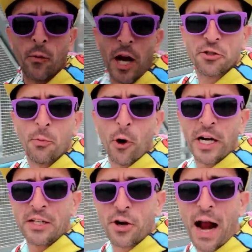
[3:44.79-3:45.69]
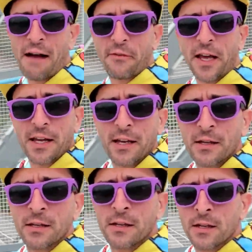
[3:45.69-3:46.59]
rush morning traffic,
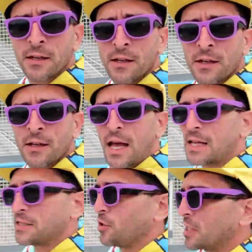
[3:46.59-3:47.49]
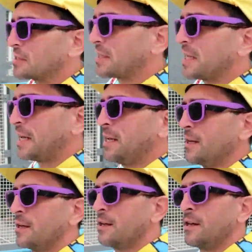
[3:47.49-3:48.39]
as you can see.
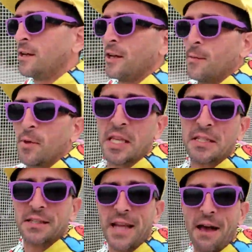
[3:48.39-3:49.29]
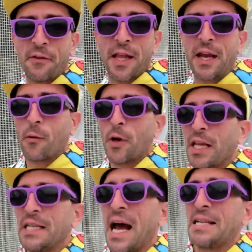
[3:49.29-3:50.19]
This is definitely a
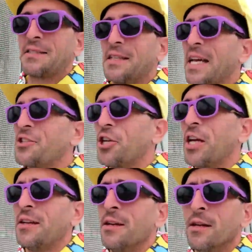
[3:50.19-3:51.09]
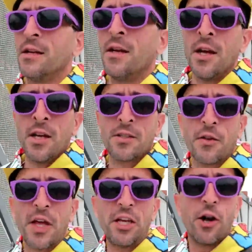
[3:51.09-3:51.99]
really nice addition so
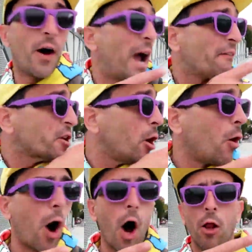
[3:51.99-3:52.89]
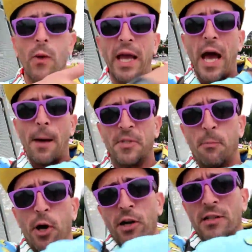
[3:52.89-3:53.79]
that you don't have to go all the way up to
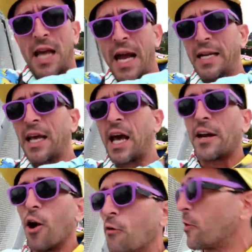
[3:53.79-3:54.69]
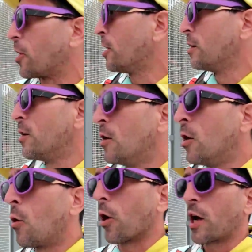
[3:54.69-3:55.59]
Burnside and cut over
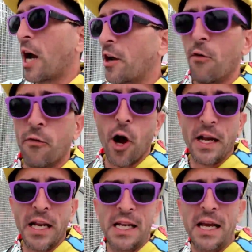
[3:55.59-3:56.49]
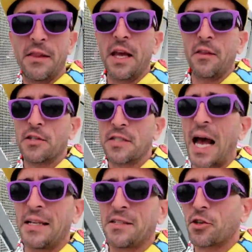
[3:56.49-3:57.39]
or cut over on any of the other
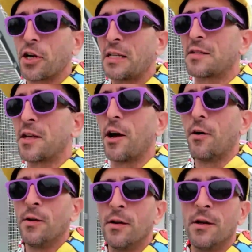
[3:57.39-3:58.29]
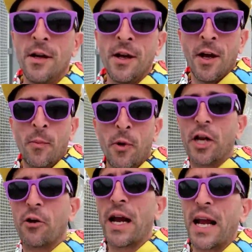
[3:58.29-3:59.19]
side streets. So
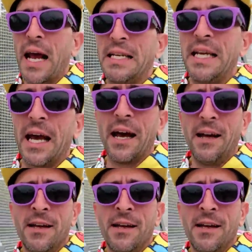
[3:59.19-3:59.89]
pretty great idea.